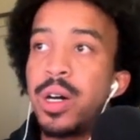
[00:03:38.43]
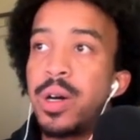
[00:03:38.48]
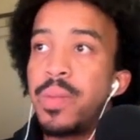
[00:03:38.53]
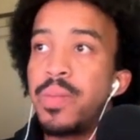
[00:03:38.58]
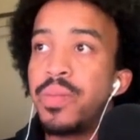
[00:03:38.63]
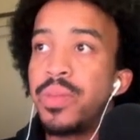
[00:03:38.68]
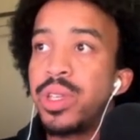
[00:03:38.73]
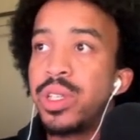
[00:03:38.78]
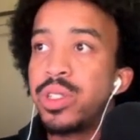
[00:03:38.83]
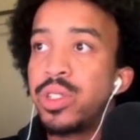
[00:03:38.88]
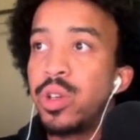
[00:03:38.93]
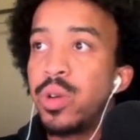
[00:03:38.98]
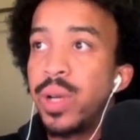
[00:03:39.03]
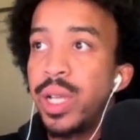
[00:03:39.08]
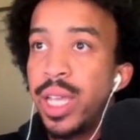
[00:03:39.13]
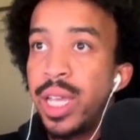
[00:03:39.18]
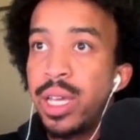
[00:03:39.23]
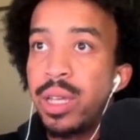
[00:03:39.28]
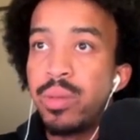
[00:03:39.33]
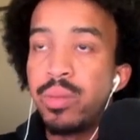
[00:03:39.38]
So
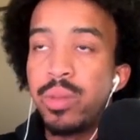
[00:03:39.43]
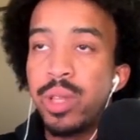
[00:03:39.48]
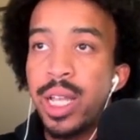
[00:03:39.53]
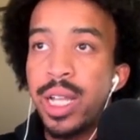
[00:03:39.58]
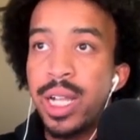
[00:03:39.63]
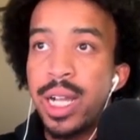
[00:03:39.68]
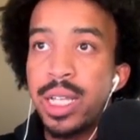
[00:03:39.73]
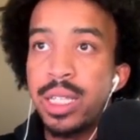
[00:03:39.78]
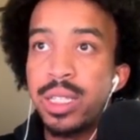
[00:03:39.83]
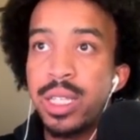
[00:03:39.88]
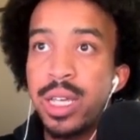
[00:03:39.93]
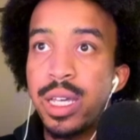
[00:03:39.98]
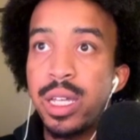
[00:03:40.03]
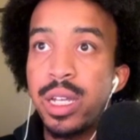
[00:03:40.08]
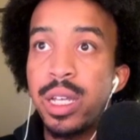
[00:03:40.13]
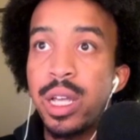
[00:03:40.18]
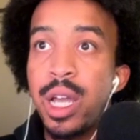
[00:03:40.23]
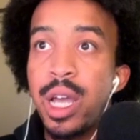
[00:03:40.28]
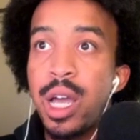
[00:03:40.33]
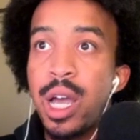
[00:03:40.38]
again, like I said,
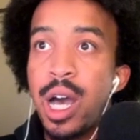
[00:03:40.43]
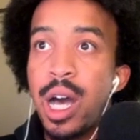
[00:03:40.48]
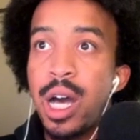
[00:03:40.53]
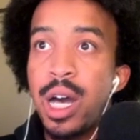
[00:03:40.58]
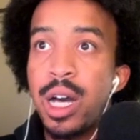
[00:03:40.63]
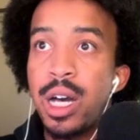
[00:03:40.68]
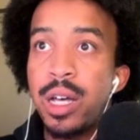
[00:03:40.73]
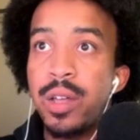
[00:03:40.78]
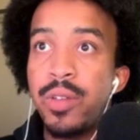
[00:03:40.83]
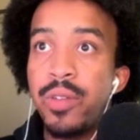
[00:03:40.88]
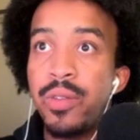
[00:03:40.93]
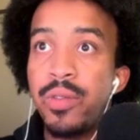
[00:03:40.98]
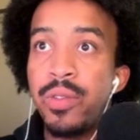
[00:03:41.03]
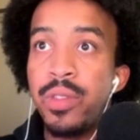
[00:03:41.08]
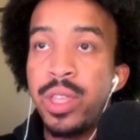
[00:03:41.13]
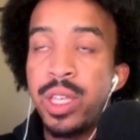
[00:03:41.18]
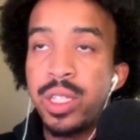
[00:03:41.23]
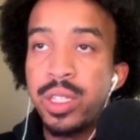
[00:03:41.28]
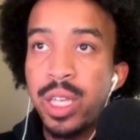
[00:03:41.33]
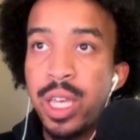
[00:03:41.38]
this
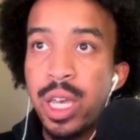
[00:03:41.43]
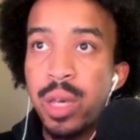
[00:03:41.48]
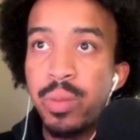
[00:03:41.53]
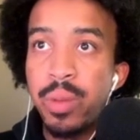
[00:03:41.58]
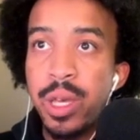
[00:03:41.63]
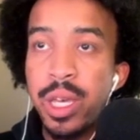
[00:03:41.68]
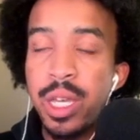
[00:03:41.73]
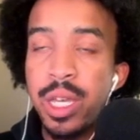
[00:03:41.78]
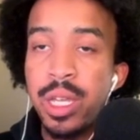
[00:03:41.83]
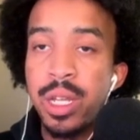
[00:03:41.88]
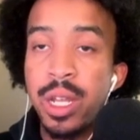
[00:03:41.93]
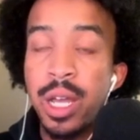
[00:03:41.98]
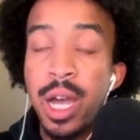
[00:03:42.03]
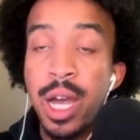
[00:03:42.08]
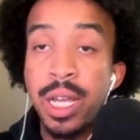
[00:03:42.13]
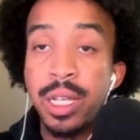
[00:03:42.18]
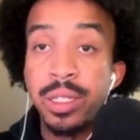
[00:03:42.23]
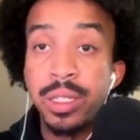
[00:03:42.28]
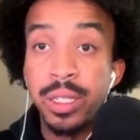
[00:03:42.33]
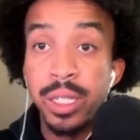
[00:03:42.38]
campaign, I
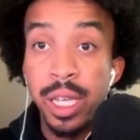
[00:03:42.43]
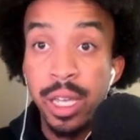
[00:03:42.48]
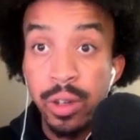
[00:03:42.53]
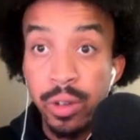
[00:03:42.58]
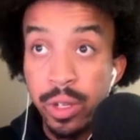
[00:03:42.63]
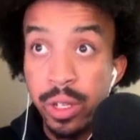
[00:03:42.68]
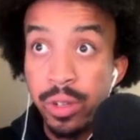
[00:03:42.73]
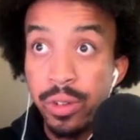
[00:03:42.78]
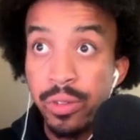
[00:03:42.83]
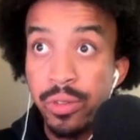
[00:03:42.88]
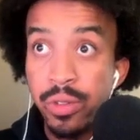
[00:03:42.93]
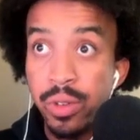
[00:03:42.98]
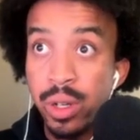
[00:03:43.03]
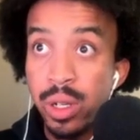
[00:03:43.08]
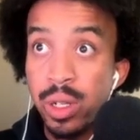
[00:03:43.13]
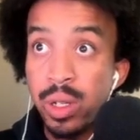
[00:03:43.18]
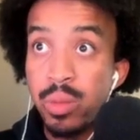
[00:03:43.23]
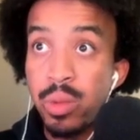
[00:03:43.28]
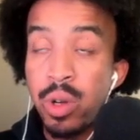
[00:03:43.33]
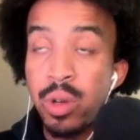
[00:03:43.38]
scaled it from
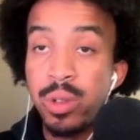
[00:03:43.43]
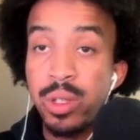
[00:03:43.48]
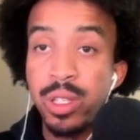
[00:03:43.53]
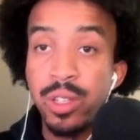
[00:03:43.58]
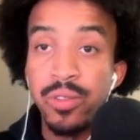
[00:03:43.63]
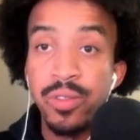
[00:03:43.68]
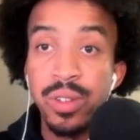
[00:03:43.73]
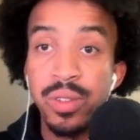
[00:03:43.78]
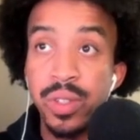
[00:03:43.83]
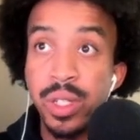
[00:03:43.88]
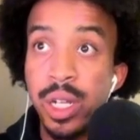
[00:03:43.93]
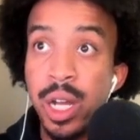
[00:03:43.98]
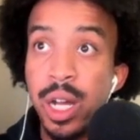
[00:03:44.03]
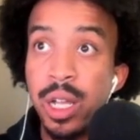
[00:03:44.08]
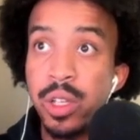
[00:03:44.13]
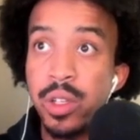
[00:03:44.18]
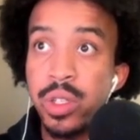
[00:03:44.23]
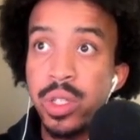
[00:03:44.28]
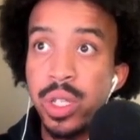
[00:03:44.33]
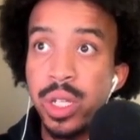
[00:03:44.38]
only $50
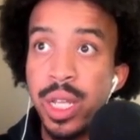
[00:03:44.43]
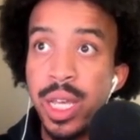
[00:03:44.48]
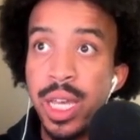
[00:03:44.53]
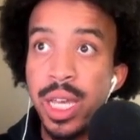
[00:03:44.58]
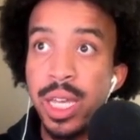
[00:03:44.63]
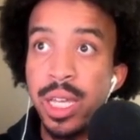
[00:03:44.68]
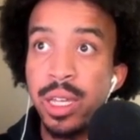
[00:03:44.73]
a day.